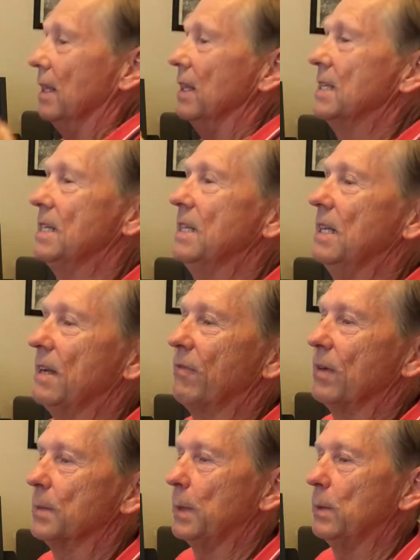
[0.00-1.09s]
This is the
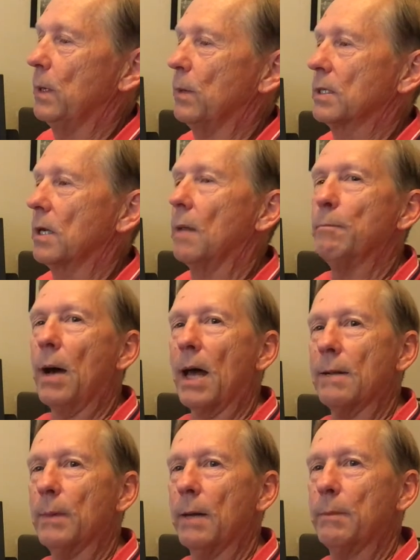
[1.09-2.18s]
difference between what's called
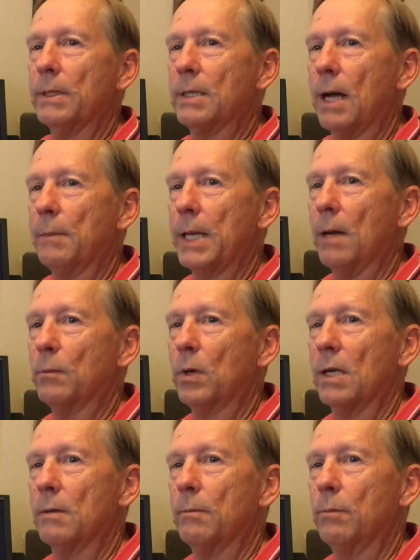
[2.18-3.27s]
bottom-up and top-down
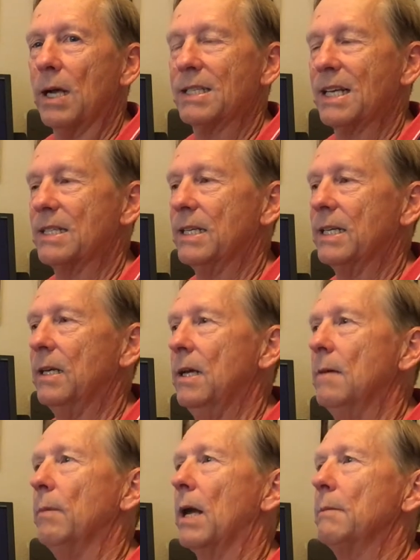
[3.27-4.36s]
processing,
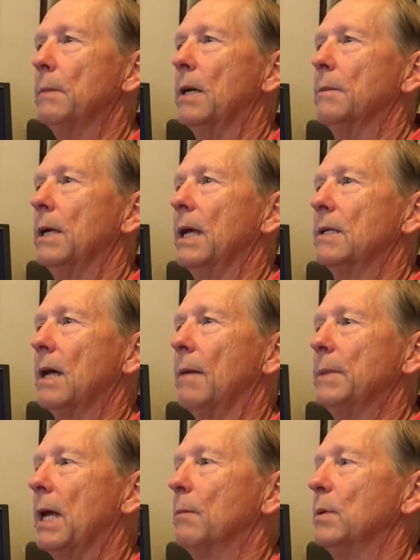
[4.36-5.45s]
bottom-up and
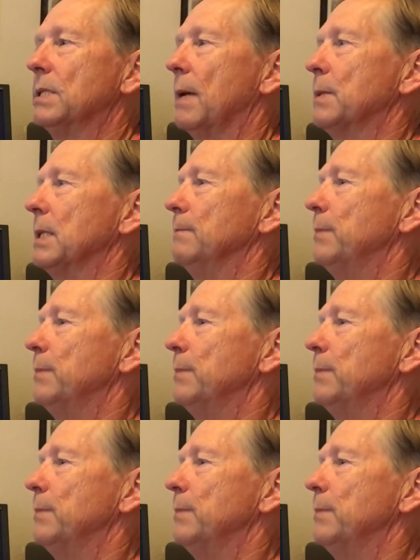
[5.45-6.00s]
top-down perception.